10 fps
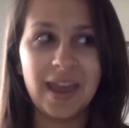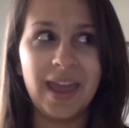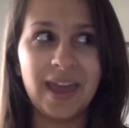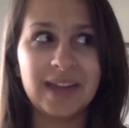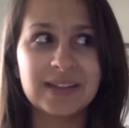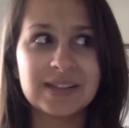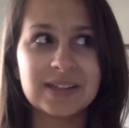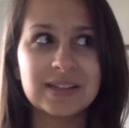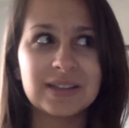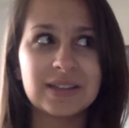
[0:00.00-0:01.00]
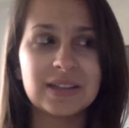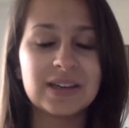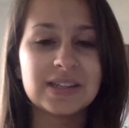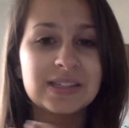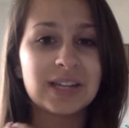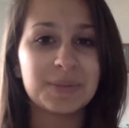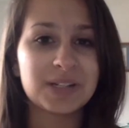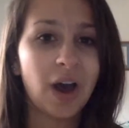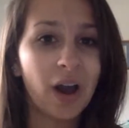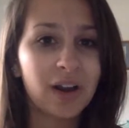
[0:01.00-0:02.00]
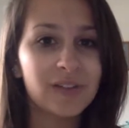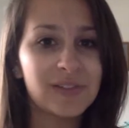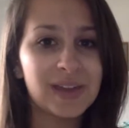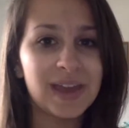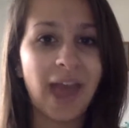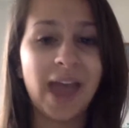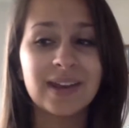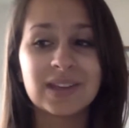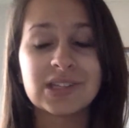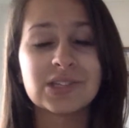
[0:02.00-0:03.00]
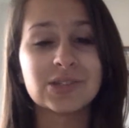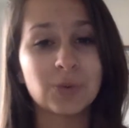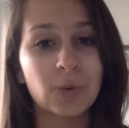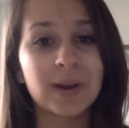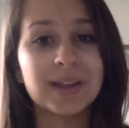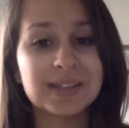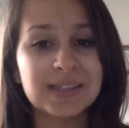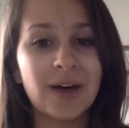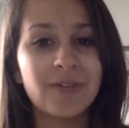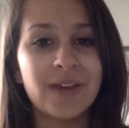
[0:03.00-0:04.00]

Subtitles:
and the cinematography and the story itself.